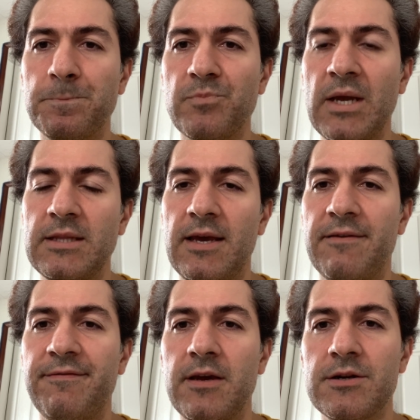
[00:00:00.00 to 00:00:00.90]
in
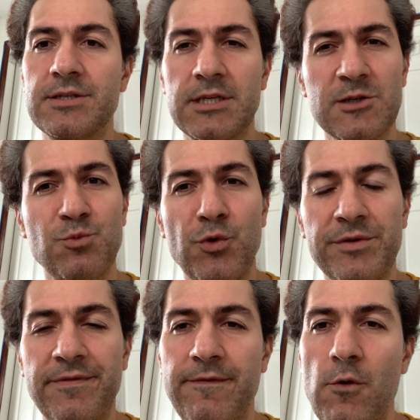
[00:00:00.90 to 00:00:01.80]
the figure
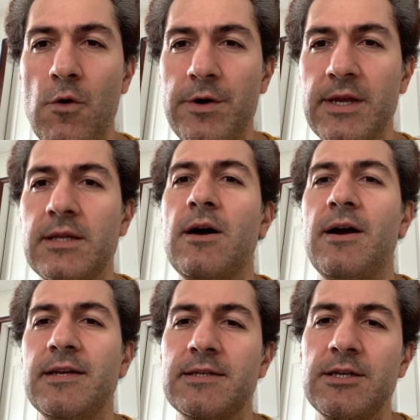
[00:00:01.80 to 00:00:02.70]
6.4 in the
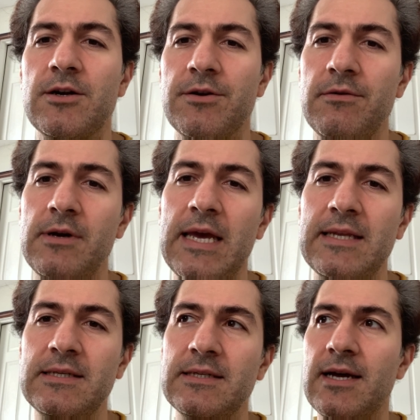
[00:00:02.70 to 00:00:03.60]
ICRU
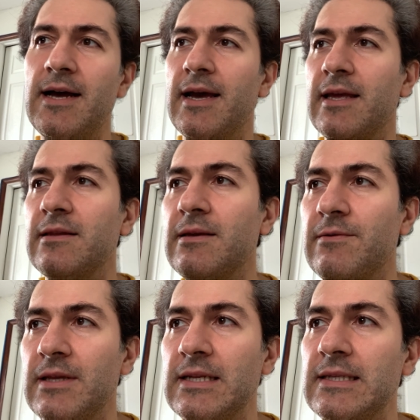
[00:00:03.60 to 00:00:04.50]
89
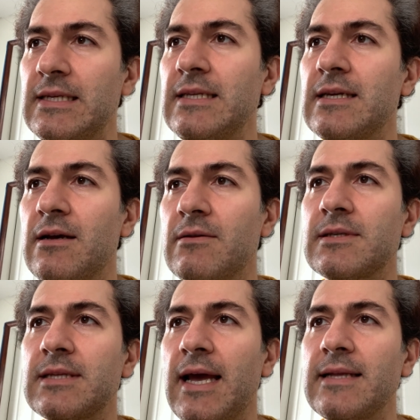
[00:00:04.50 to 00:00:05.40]
in the
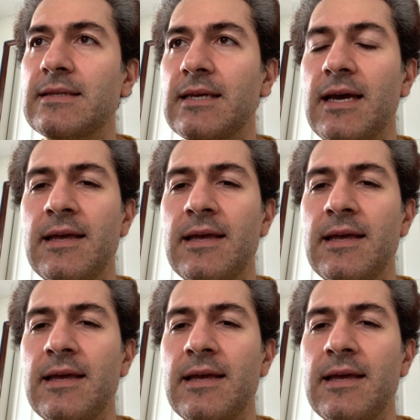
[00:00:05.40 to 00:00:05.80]
details, that